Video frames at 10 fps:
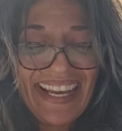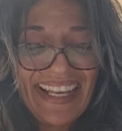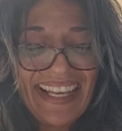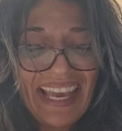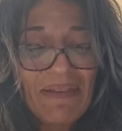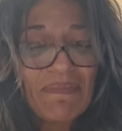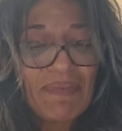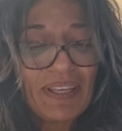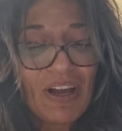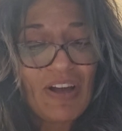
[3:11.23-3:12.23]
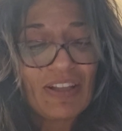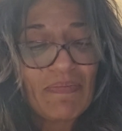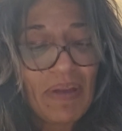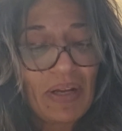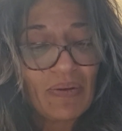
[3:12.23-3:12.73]
Get beyond the
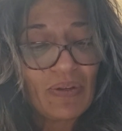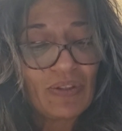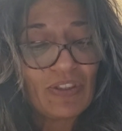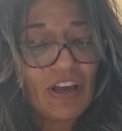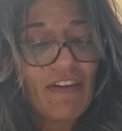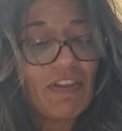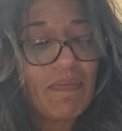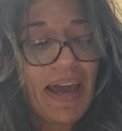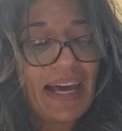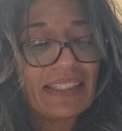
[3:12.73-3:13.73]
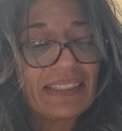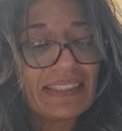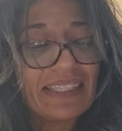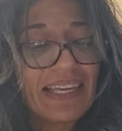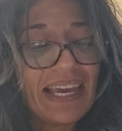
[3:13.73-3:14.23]
barriers of the past
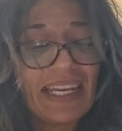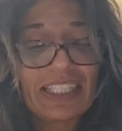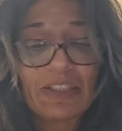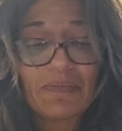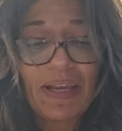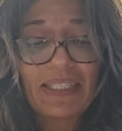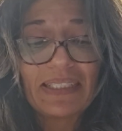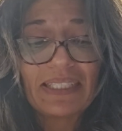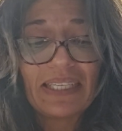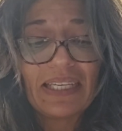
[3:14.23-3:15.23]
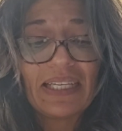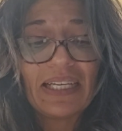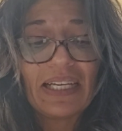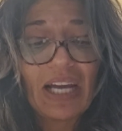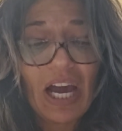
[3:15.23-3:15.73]
and expect
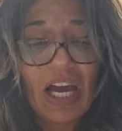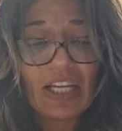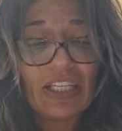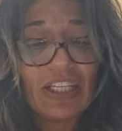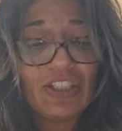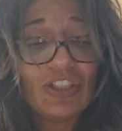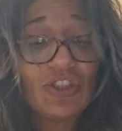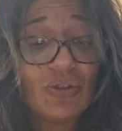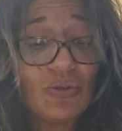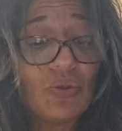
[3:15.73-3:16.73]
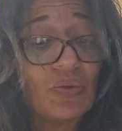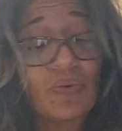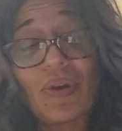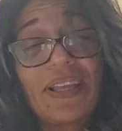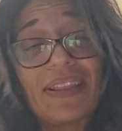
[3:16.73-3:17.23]
God to do
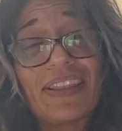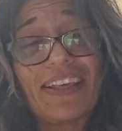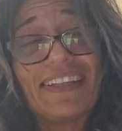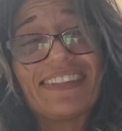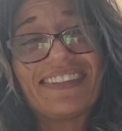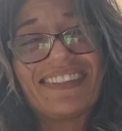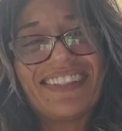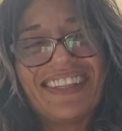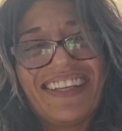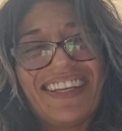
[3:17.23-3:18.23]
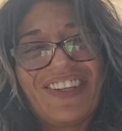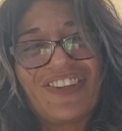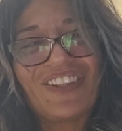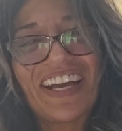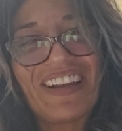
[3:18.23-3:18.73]
great things in
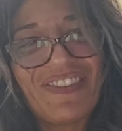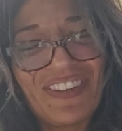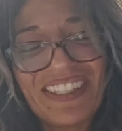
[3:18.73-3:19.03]
your life.